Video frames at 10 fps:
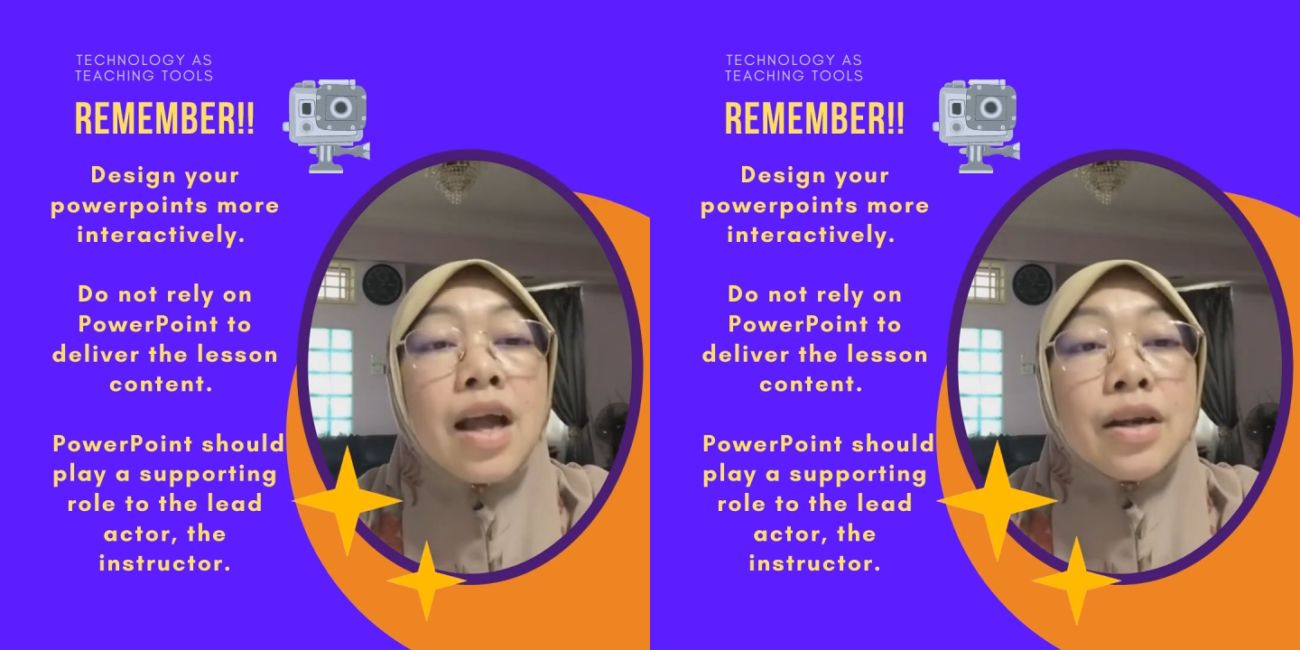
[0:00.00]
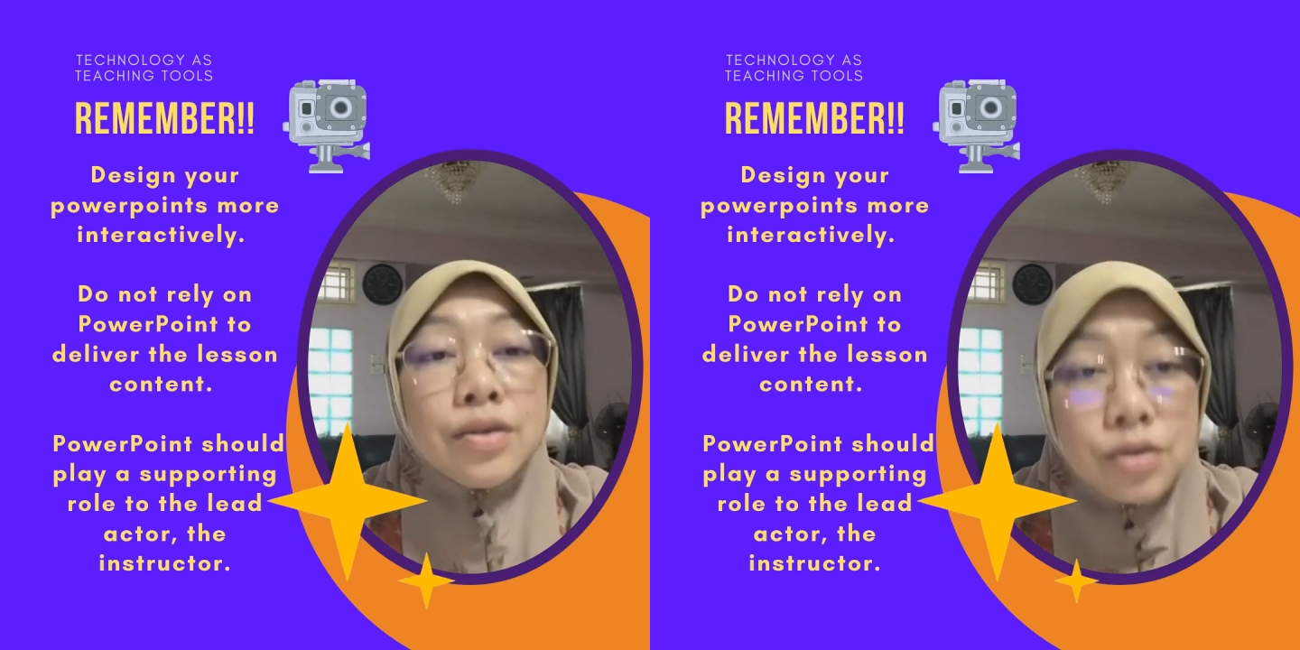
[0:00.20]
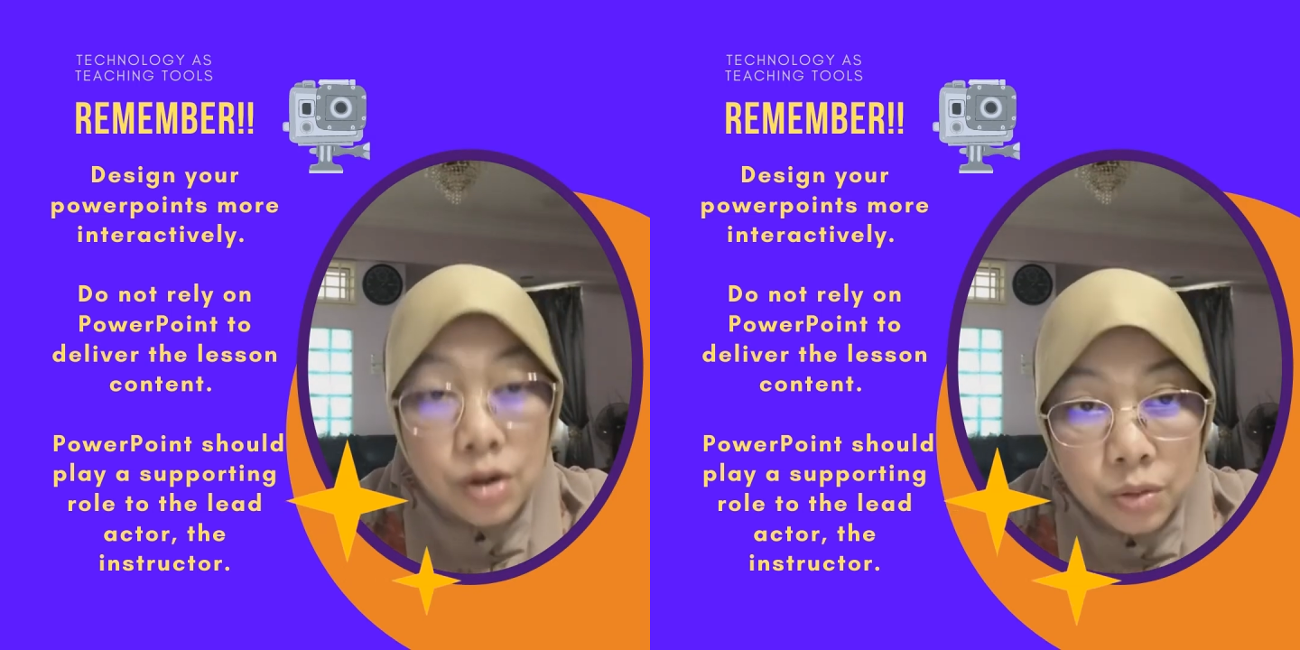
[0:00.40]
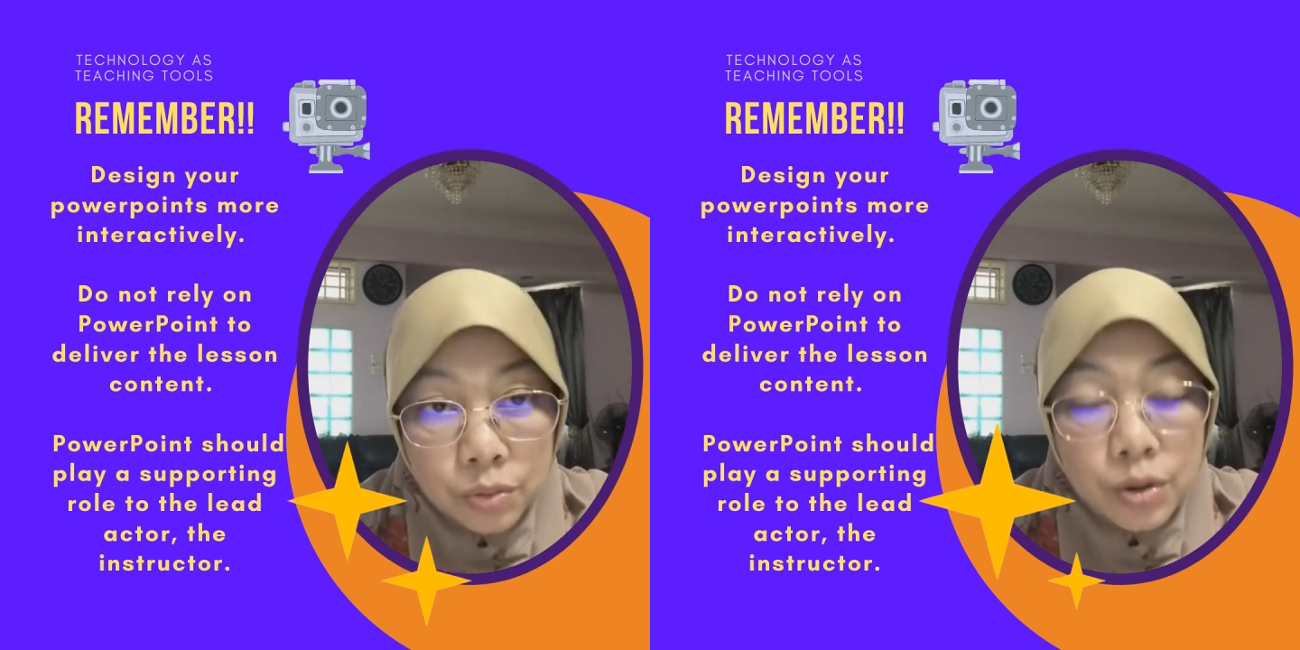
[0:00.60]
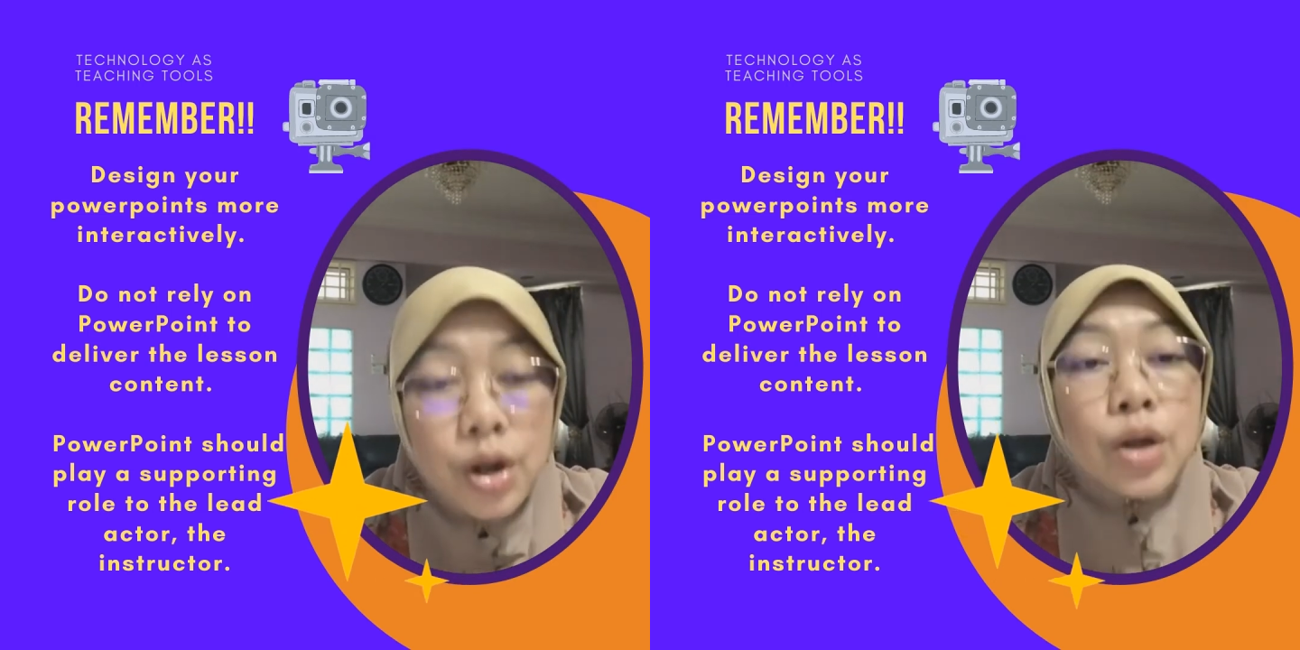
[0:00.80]
No,
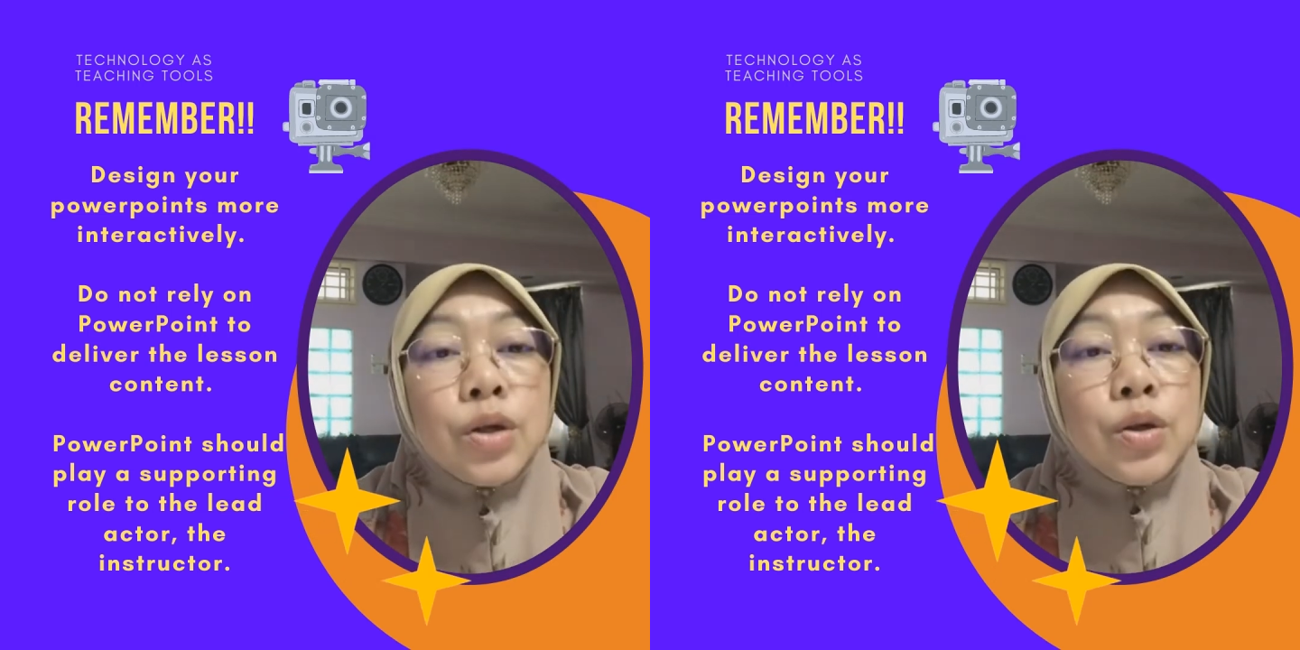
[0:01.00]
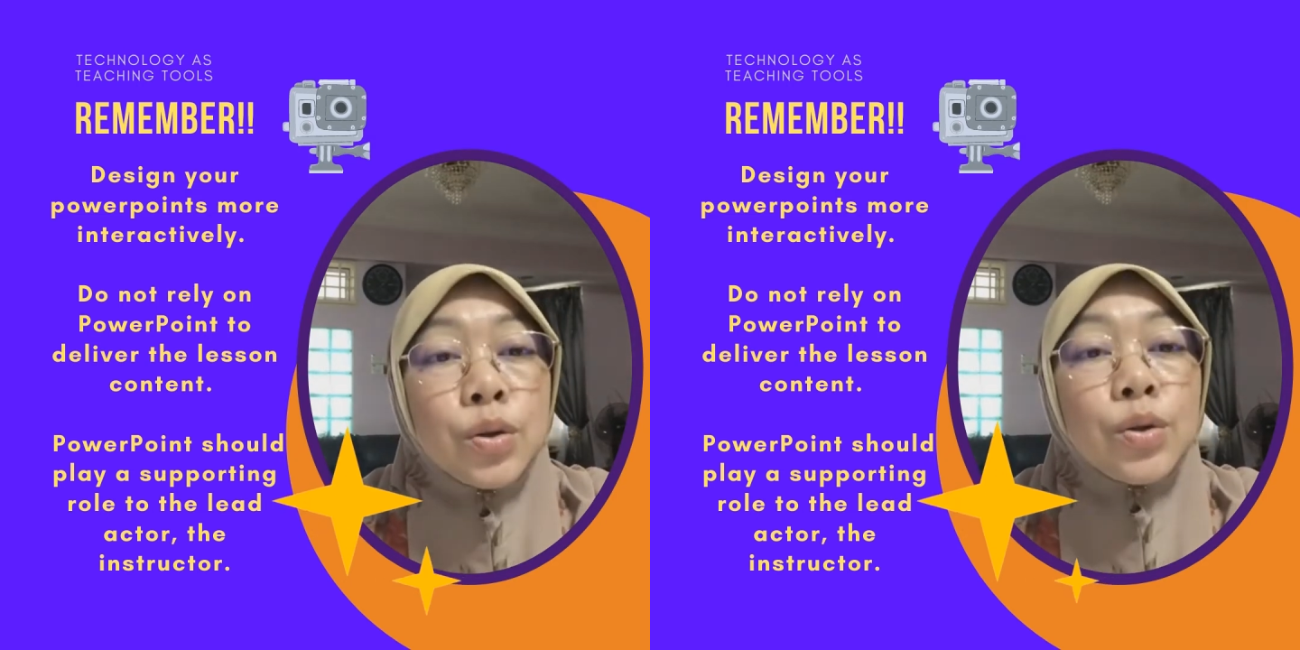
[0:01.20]
you